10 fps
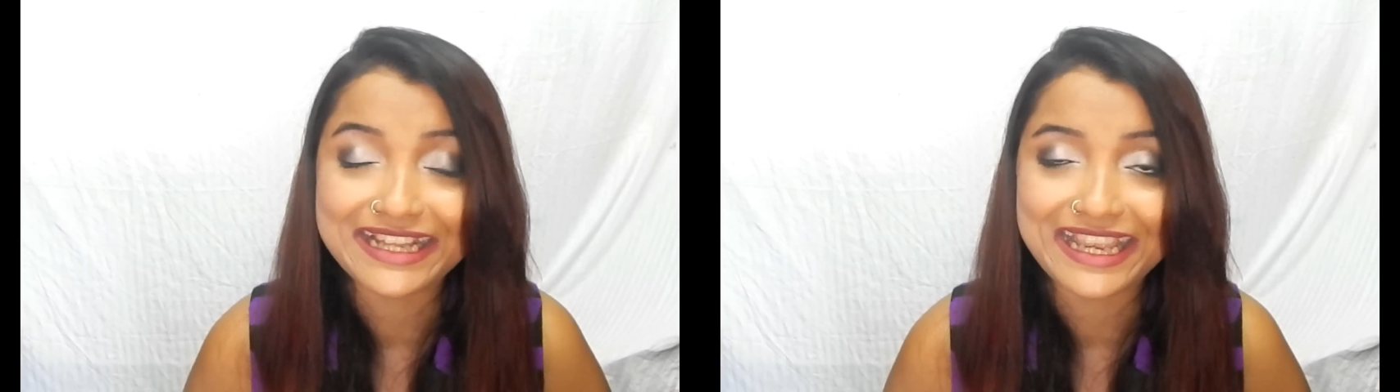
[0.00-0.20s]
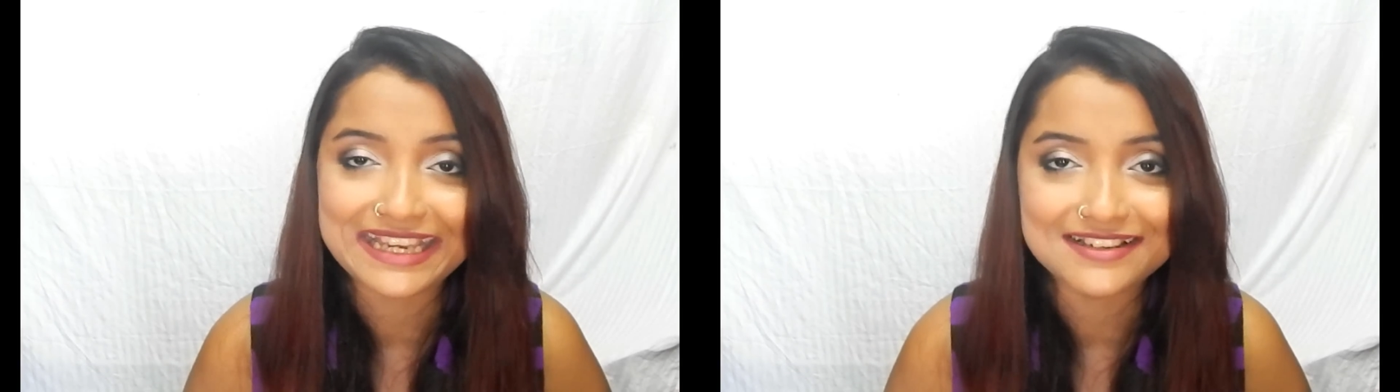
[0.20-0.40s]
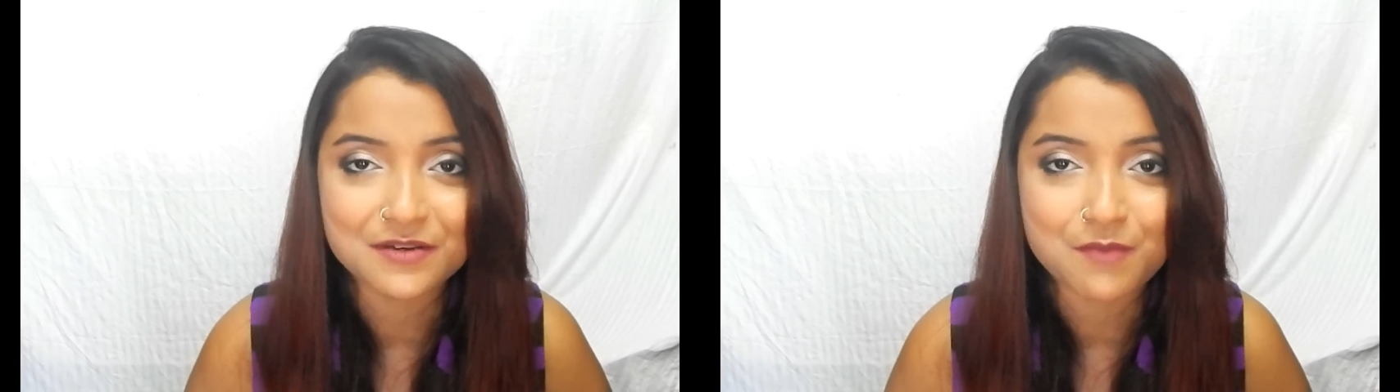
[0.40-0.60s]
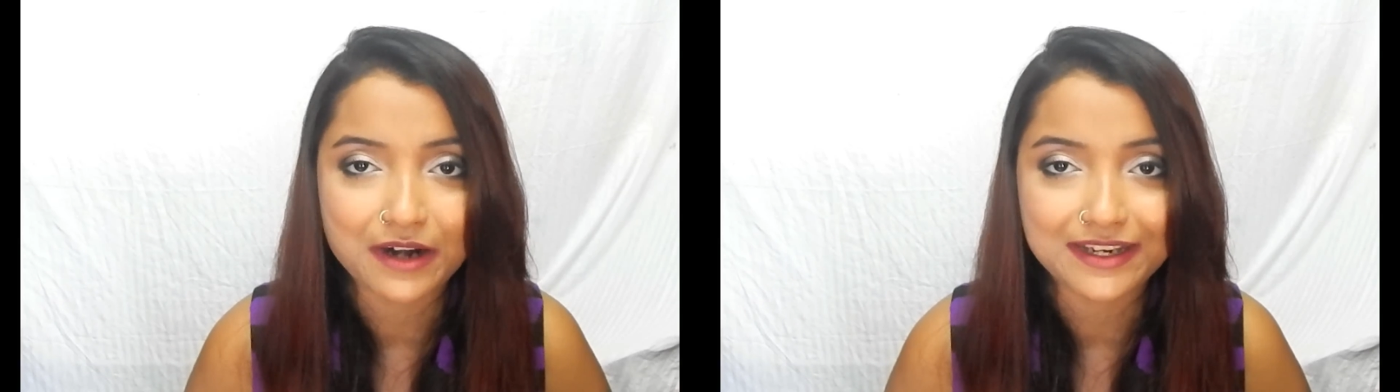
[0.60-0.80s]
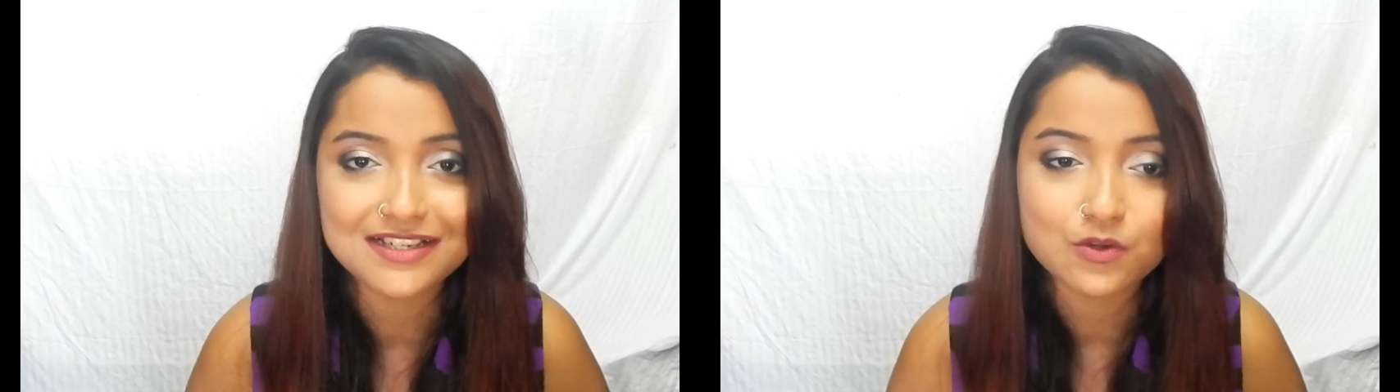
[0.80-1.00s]
in the Indian
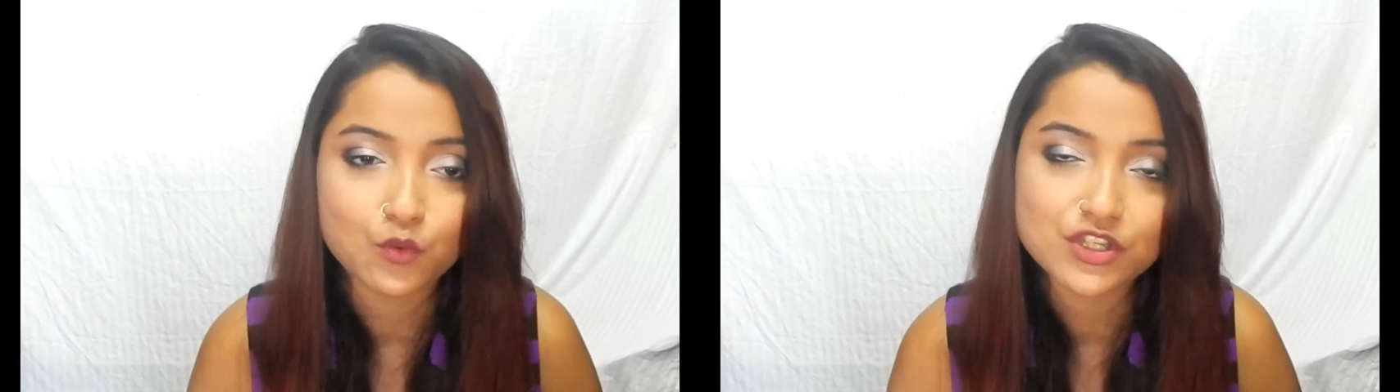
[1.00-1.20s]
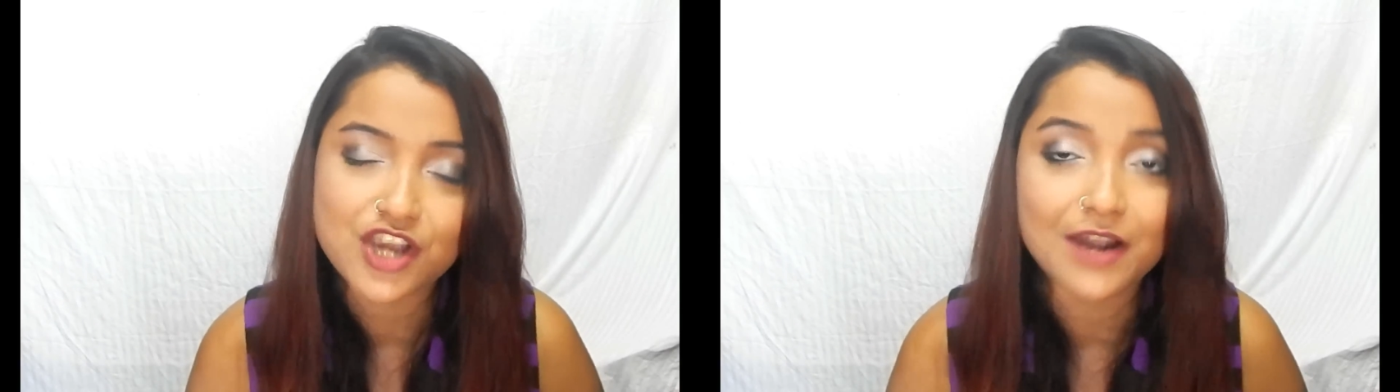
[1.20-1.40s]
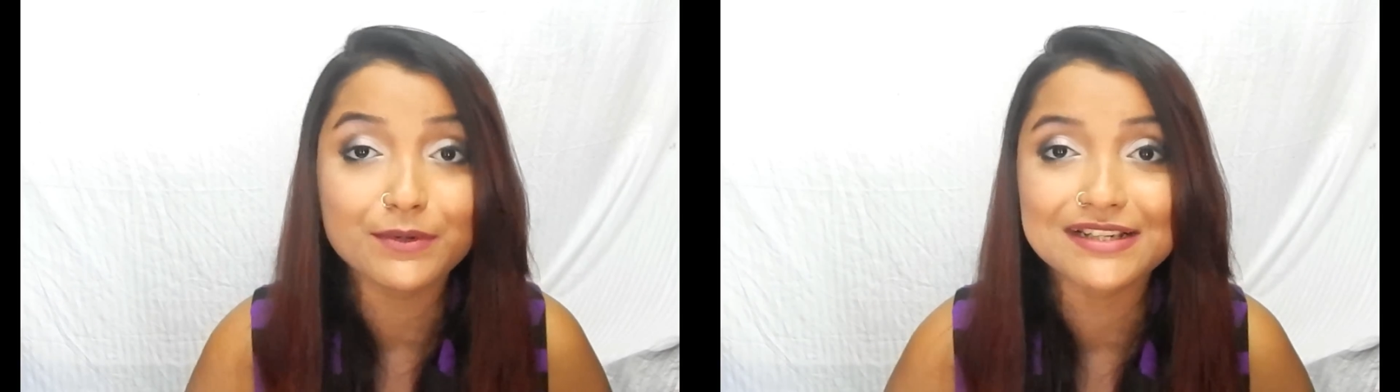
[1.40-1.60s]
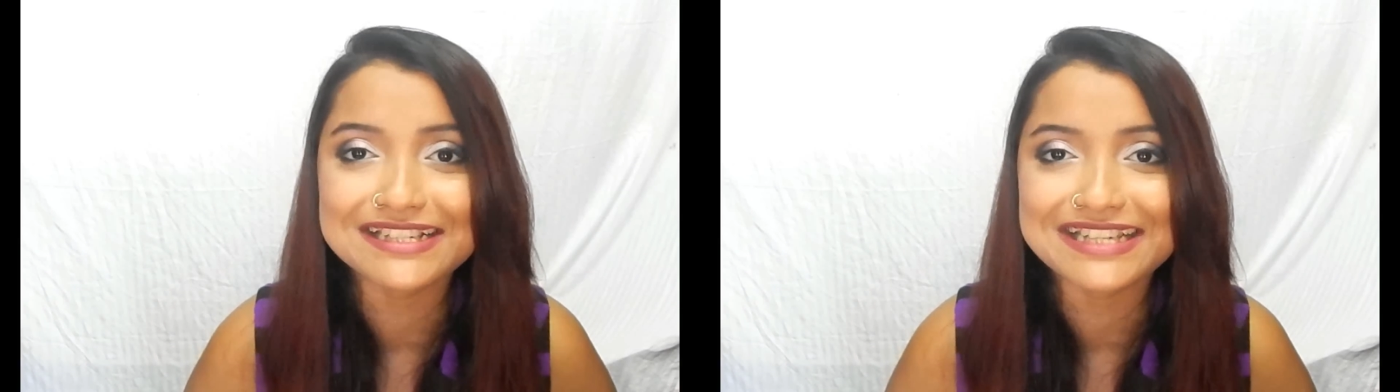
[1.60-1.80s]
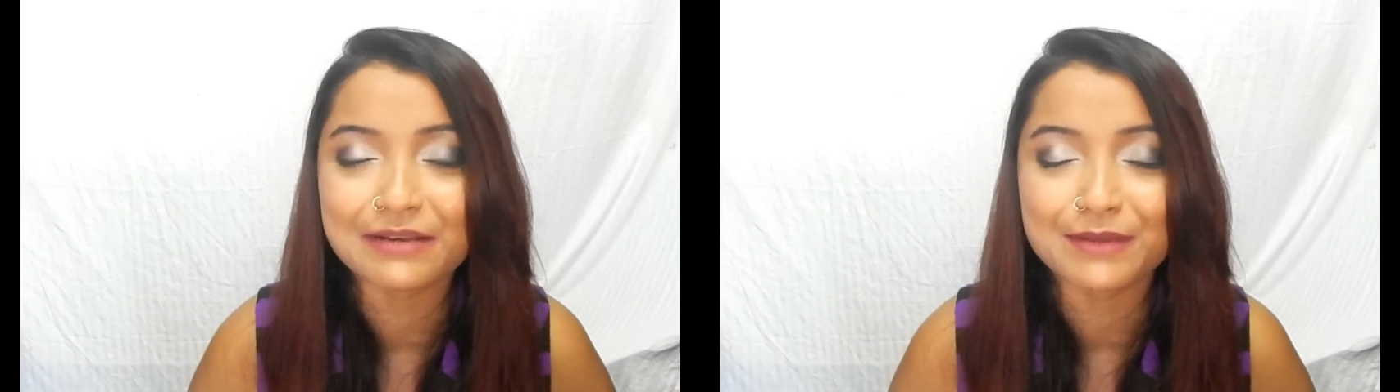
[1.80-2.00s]
market which are
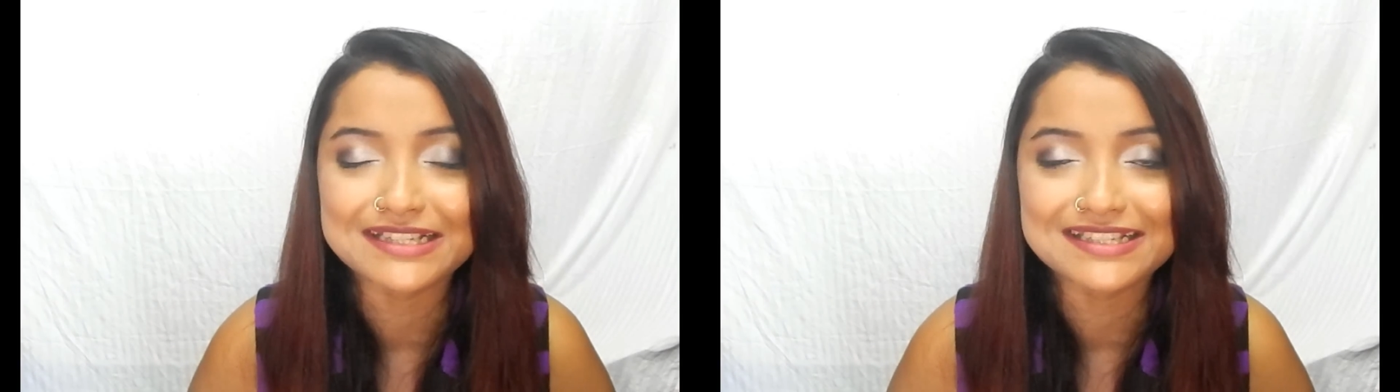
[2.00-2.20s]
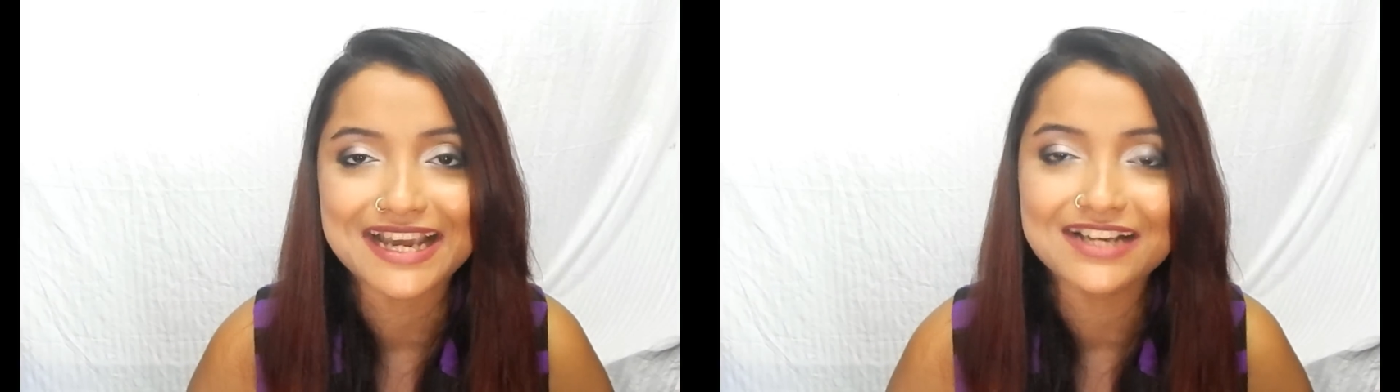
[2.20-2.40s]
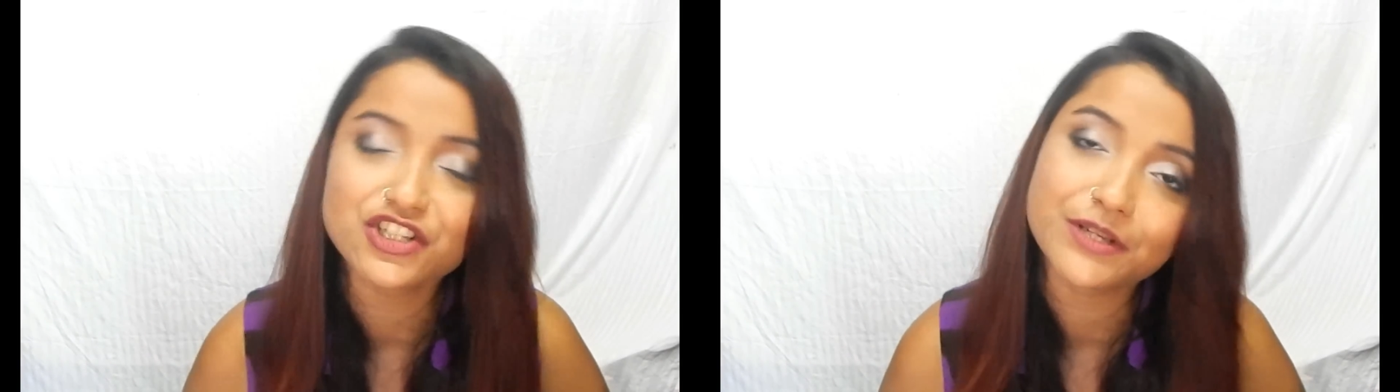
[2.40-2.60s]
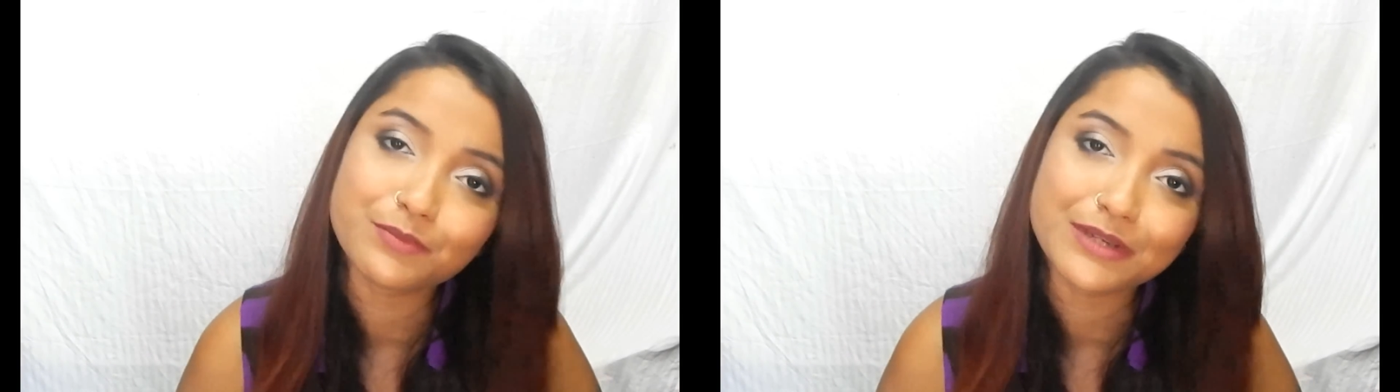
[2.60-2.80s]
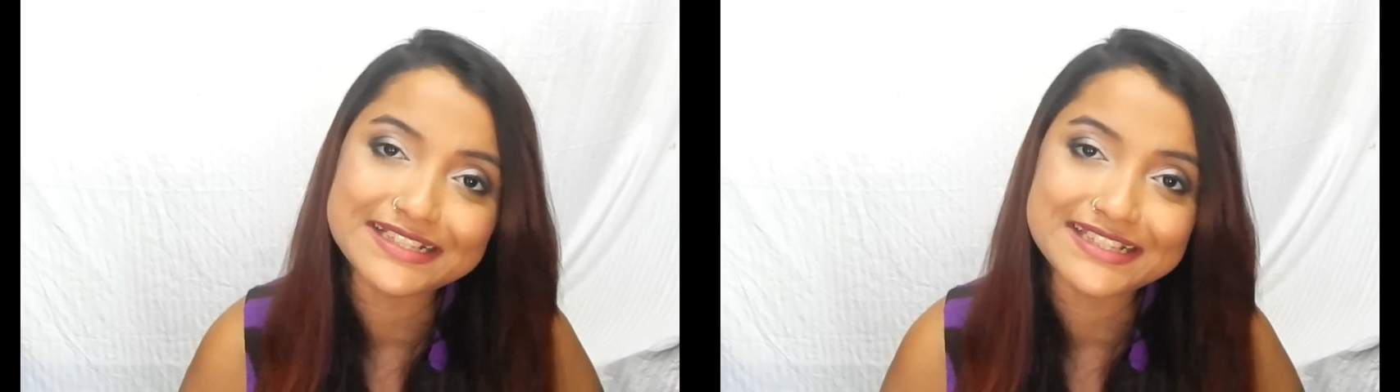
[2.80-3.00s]
present in my stash,
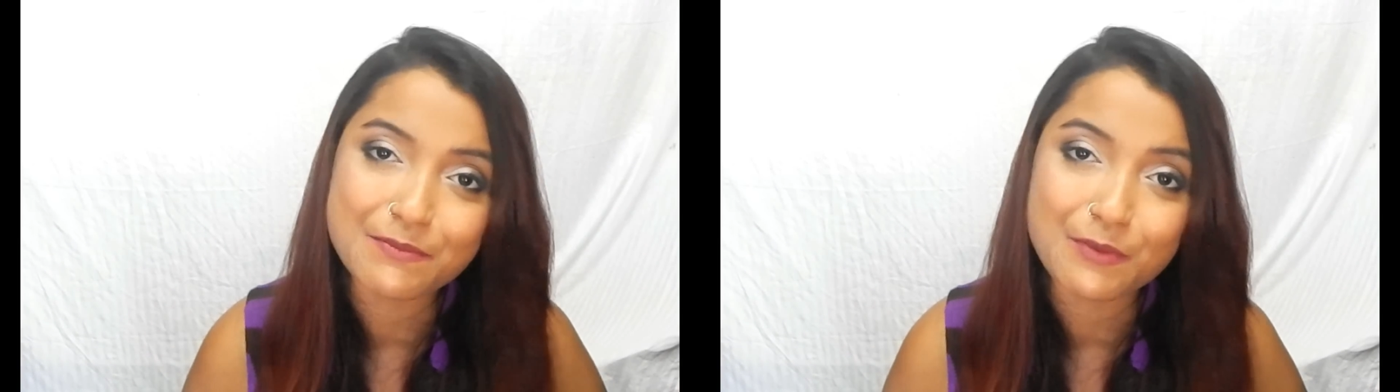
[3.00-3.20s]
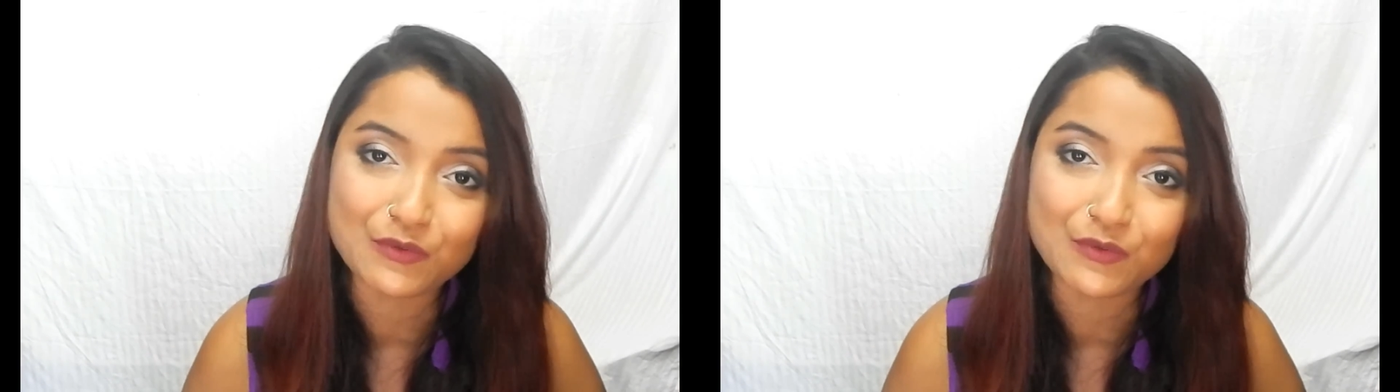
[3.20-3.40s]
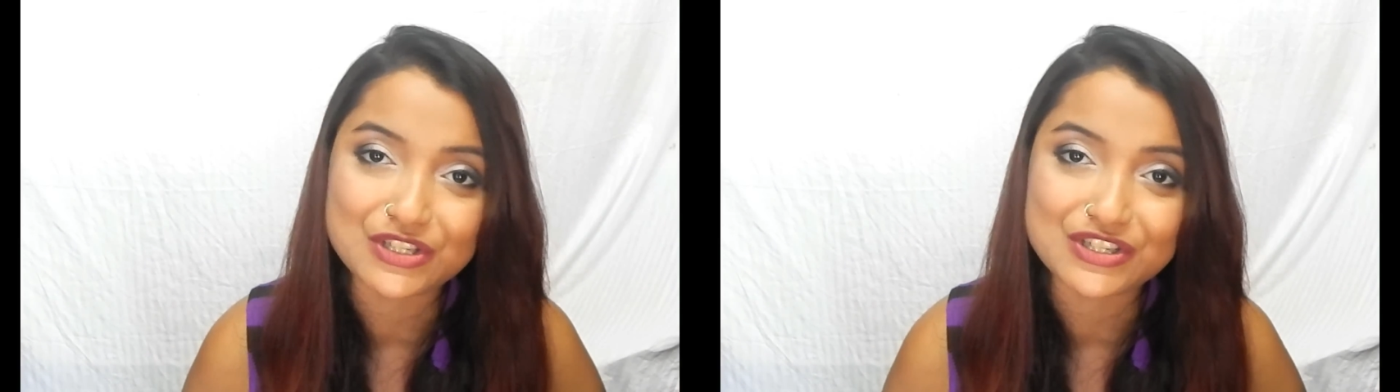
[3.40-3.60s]
then please keep on